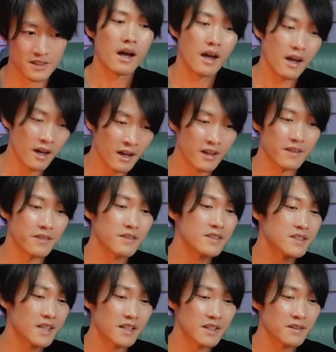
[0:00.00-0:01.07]
and
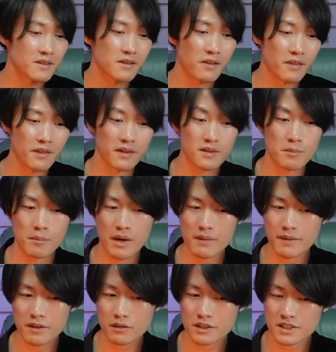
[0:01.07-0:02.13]
starting to think maybe
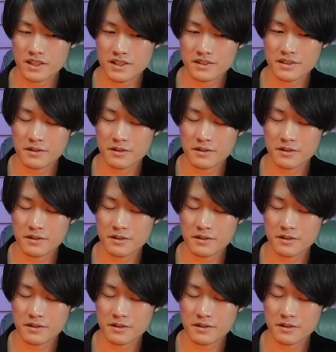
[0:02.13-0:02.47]
Oda Sensei